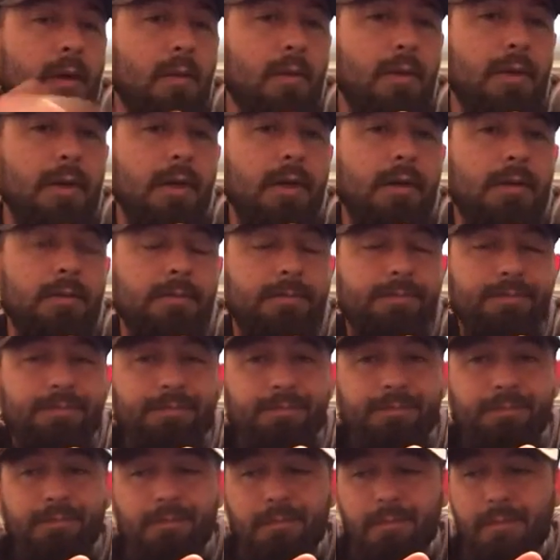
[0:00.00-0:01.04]
But yeah,
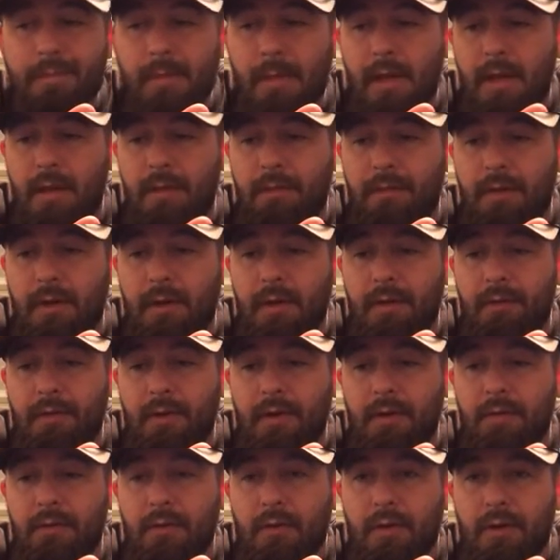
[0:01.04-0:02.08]
if y'all
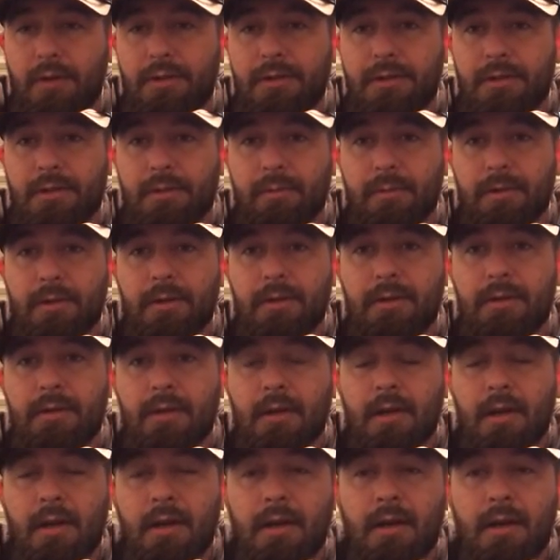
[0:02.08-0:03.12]
have any questions to me,
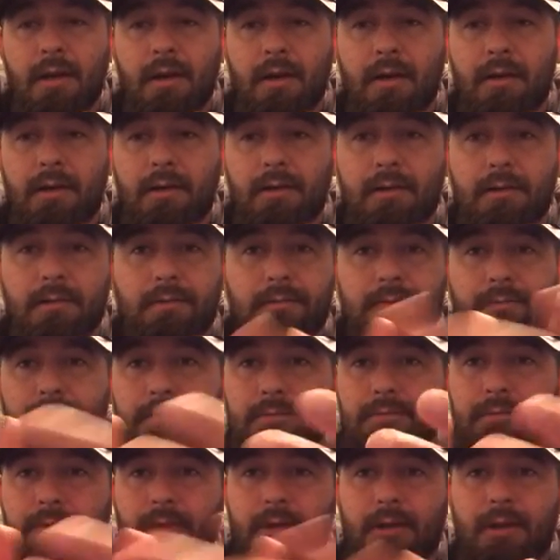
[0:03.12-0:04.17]

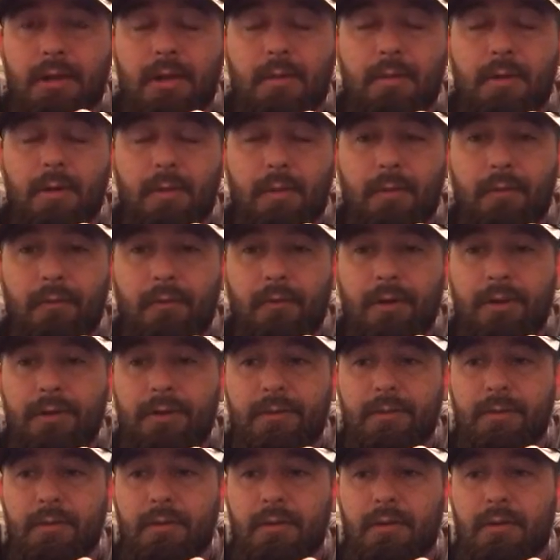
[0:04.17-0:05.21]
you can hit me up on
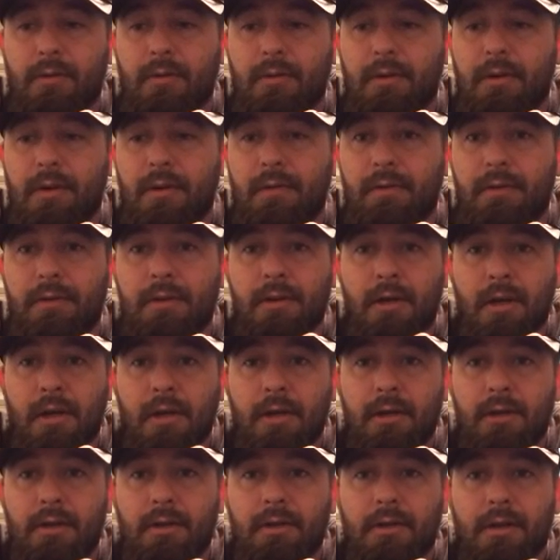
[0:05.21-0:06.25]
Facebook or whatever.
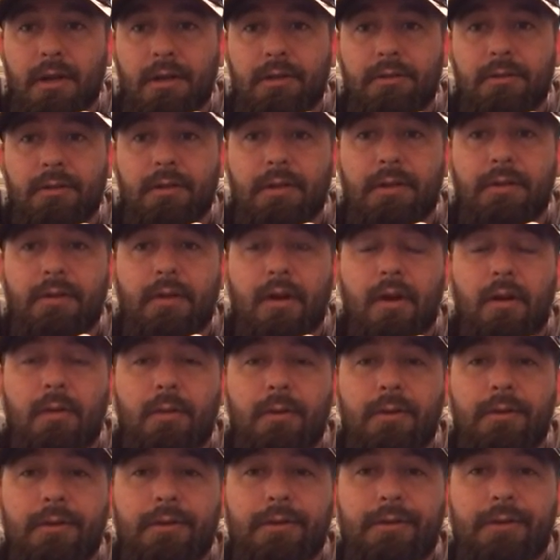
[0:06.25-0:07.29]
You can actually leave
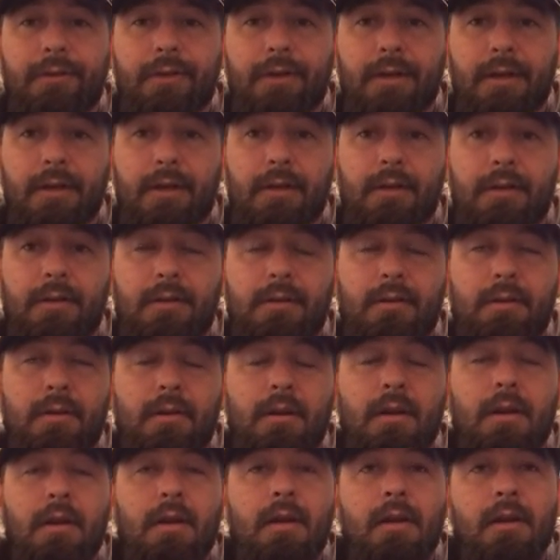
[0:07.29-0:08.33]
comments here,
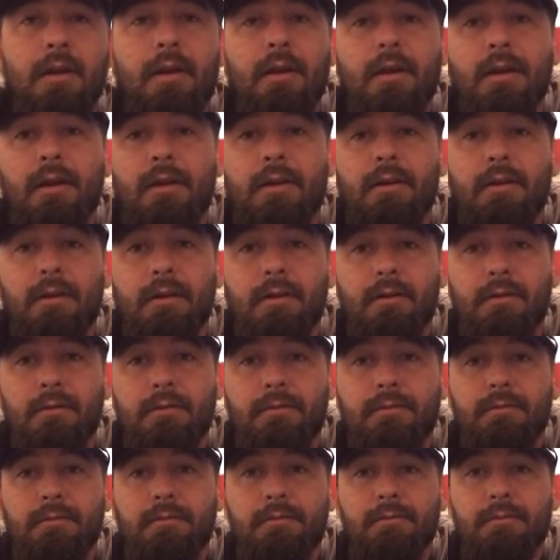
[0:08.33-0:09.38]
and
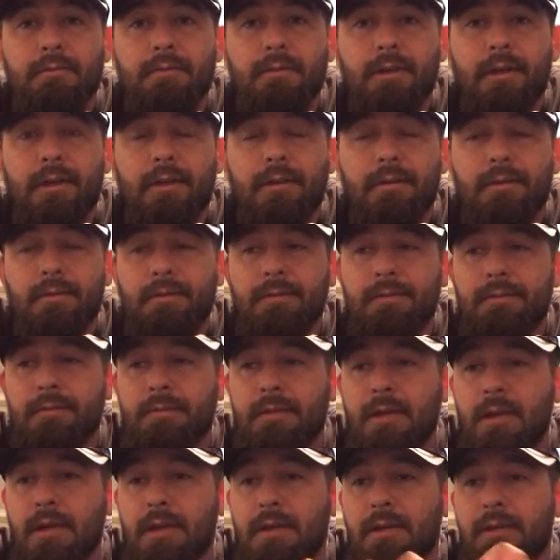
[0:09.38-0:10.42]
yeah,
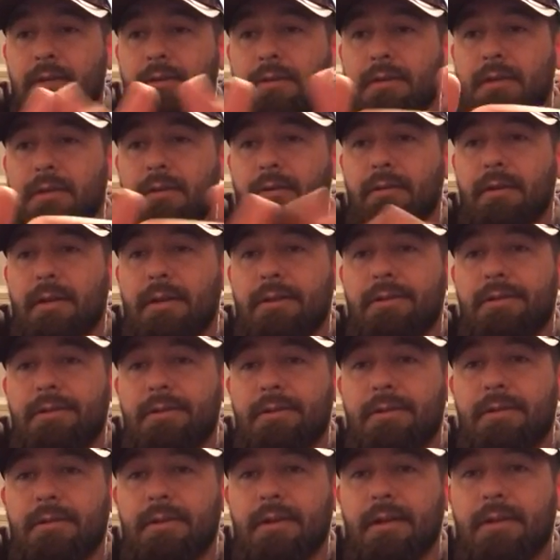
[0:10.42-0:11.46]
so
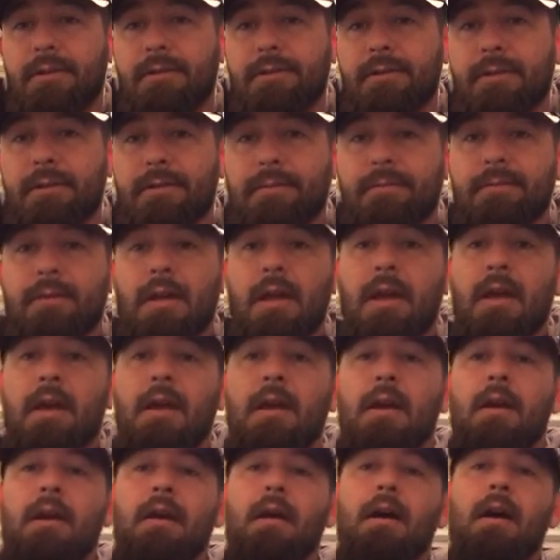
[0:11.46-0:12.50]
that's it.
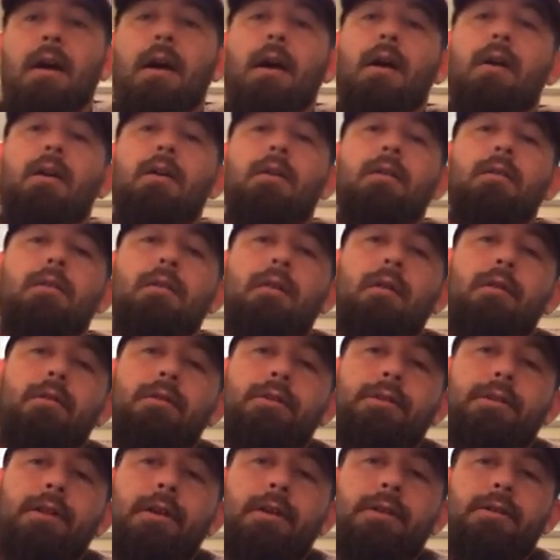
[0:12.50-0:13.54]
I'll holler
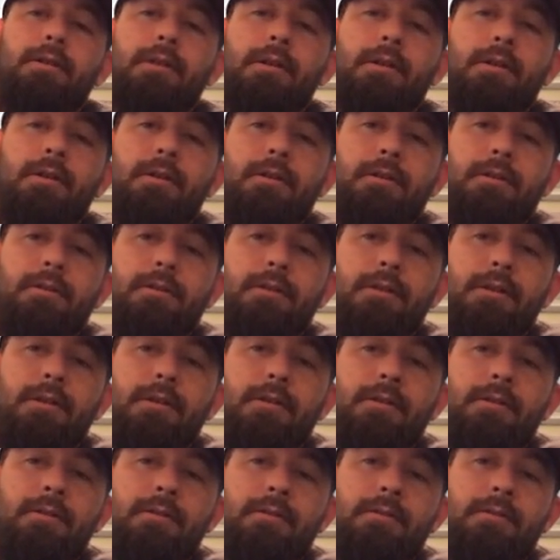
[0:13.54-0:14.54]
at you guys later. See ya.